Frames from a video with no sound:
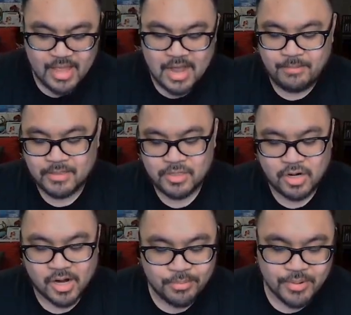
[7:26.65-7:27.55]
much
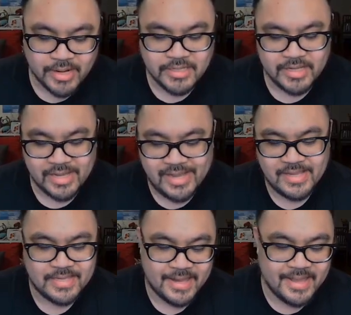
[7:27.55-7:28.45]
card pricing
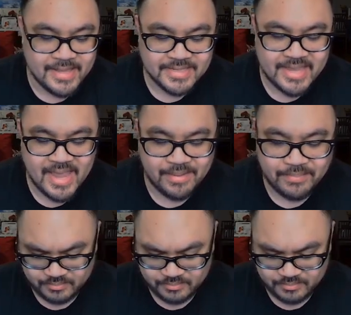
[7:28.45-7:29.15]
is in this game.